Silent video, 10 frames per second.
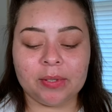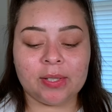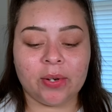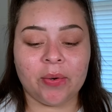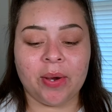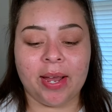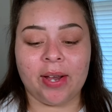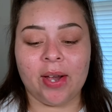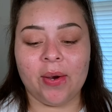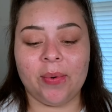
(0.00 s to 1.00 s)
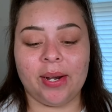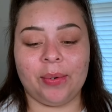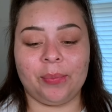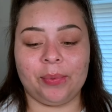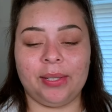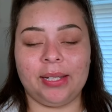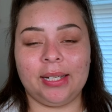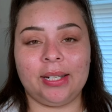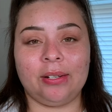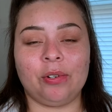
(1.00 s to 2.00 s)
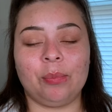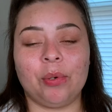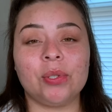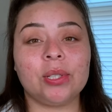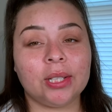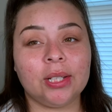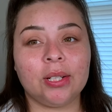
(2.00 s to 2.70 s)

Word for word: So I got what I really needed for mostly